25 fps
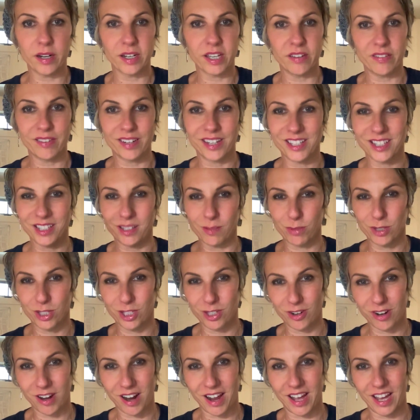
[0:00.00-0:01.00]
give it a
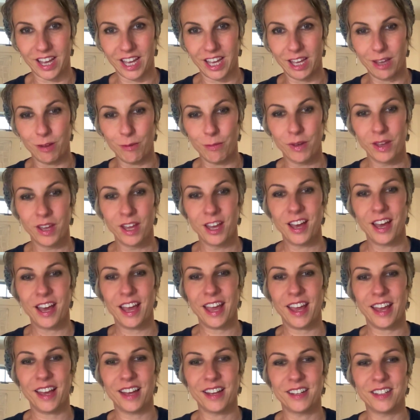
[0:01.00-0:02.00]
subscribe,
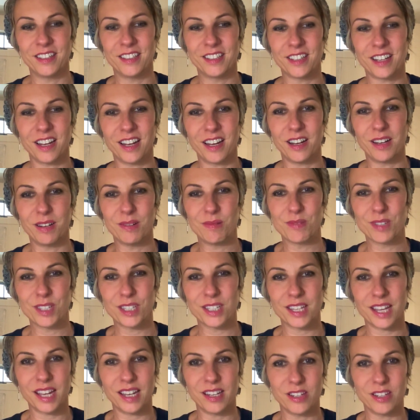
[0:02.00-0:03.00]
and stay